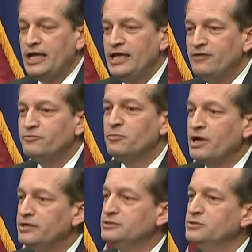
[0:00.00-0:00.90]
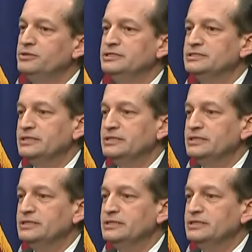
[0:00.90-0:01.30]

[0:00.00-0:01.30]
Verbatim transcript: have monitored this